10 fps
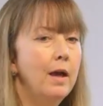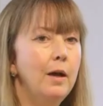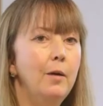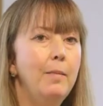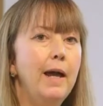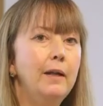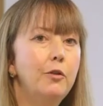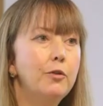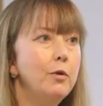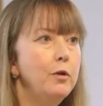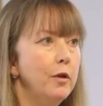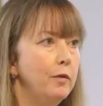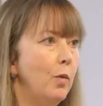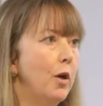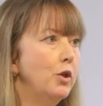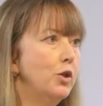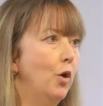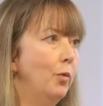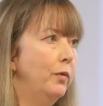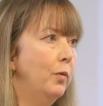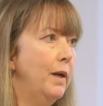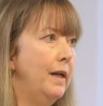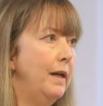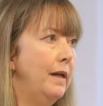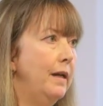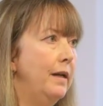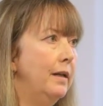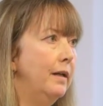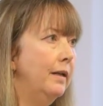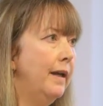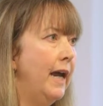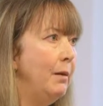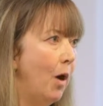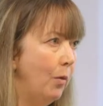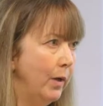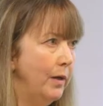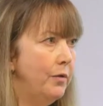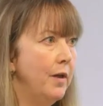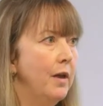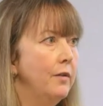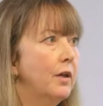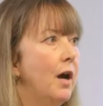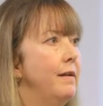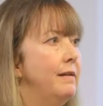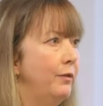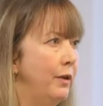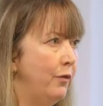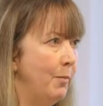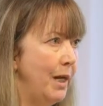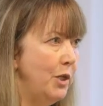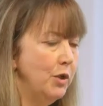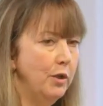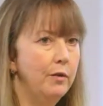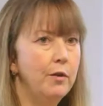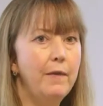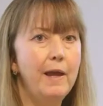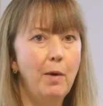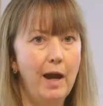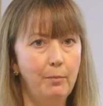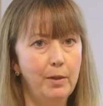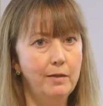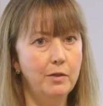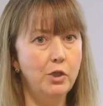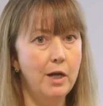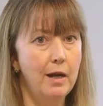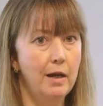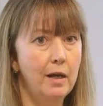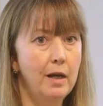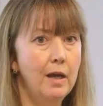And through those workshops, we came up with the kinds of information that they were happy to share.